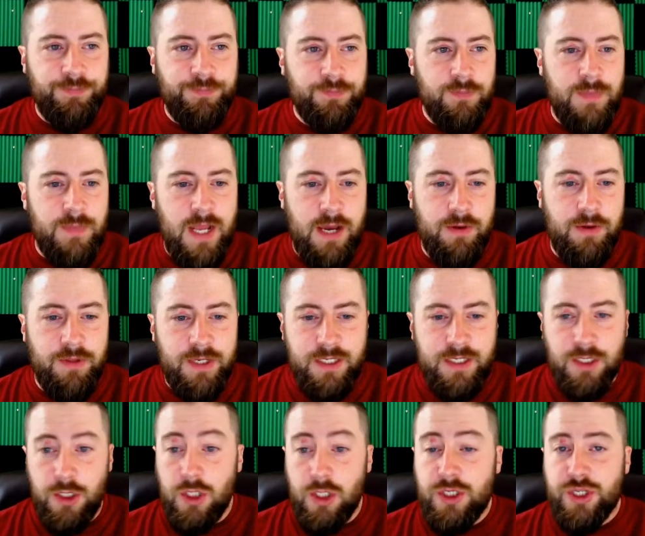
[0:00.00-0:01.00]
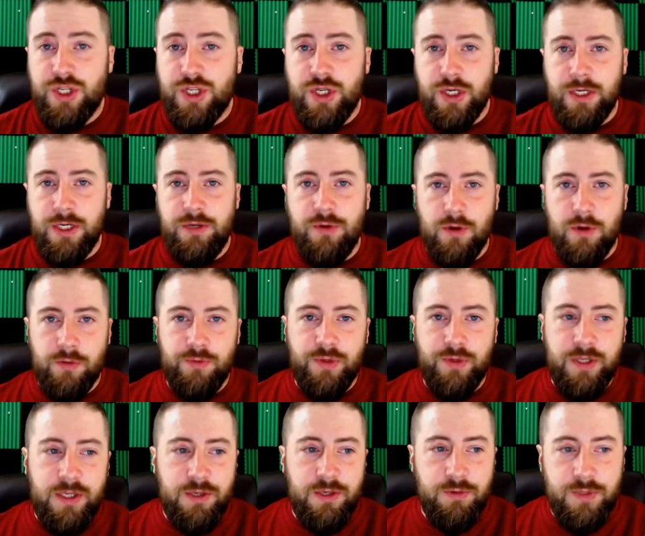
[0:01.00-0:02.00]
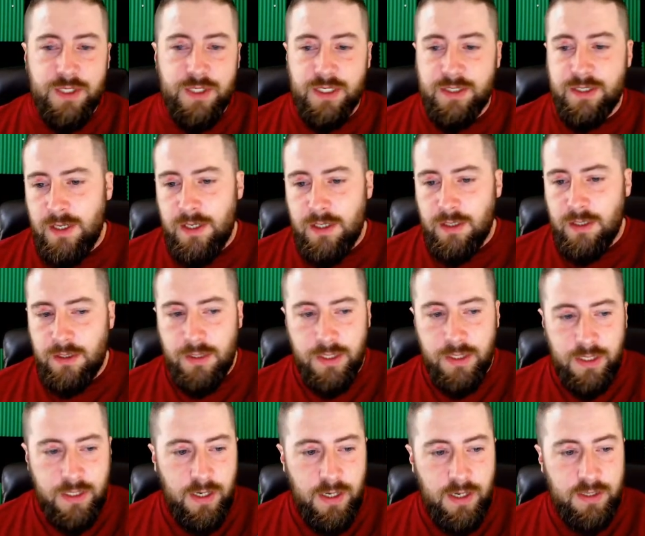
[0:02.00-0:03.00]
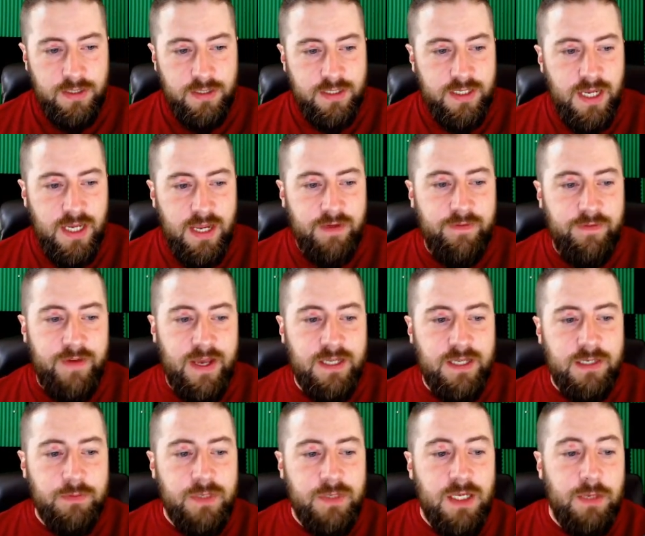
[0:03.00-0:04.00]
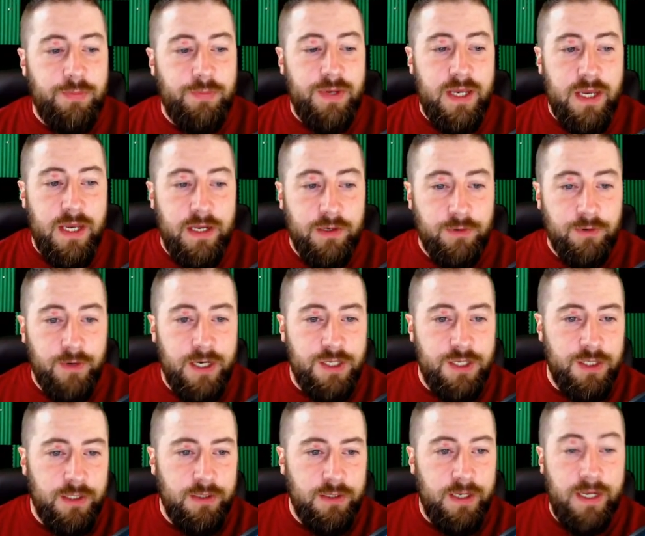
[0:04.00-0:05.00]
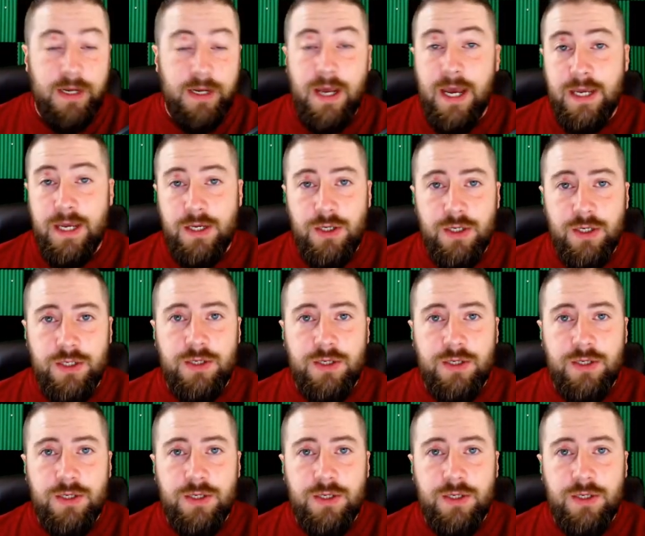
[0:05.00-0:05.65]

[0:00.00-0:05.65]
Now, this looks good. Normally, you would just click Save SMTP integration, and I could do